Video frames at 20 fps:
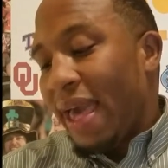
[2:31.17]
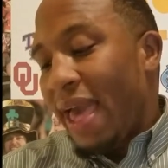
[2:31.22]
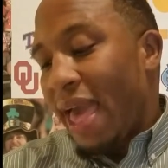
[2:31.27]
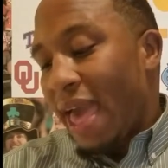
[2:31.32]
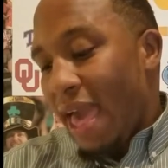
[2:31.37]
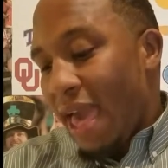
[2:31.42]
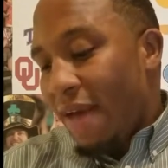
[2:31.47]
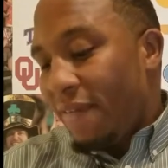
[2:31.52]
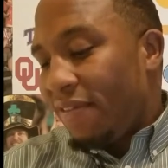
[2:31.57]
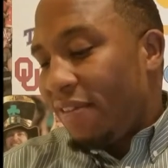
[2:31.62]

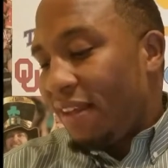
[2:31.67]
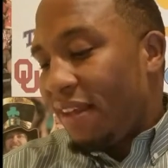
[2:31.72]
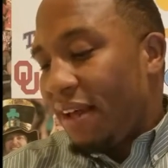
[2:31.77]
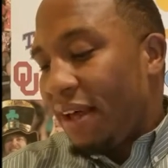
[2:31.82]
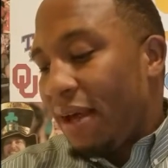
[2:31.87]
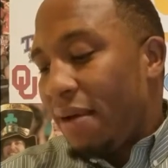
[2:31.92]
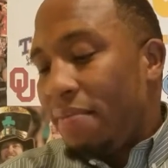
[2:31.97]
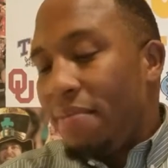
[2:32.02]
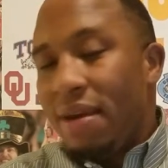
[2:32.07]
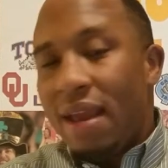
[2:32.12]

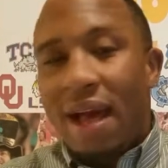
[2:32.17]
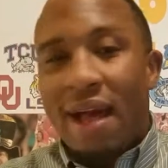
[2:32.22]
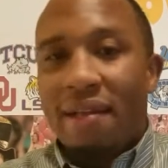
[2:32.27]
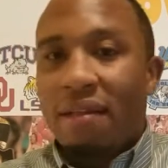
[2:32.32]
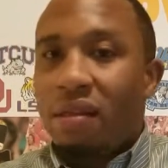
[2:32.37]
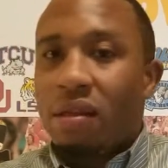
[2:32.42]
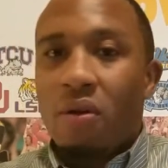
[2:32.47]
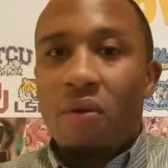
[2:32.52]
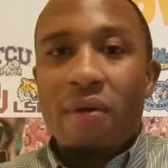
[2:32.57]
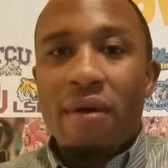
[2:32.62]
halftime,
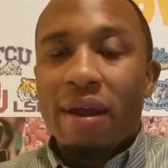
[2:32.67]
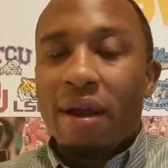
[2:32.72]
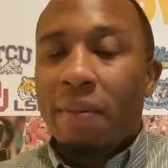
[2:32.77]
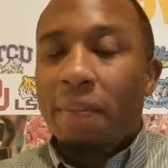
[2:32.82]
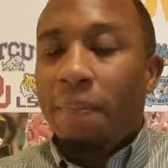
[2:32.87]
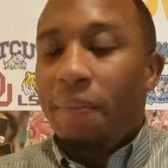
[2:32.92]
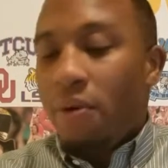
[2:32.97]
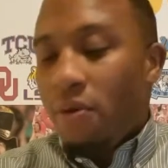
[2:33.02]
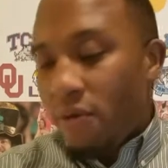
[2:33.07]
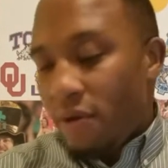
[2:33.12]
not scoring a
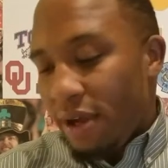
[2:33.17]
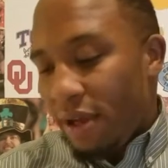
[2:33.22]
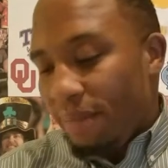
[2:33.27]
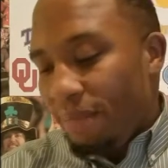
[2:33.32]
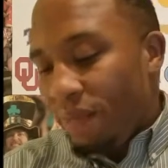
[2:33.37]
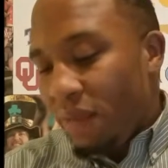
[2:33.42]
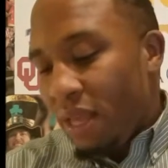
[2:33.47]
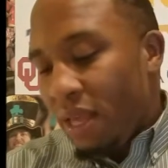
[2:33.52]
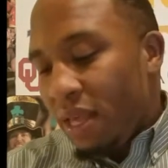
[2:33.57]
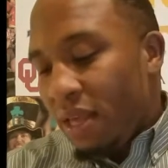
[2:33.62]
point.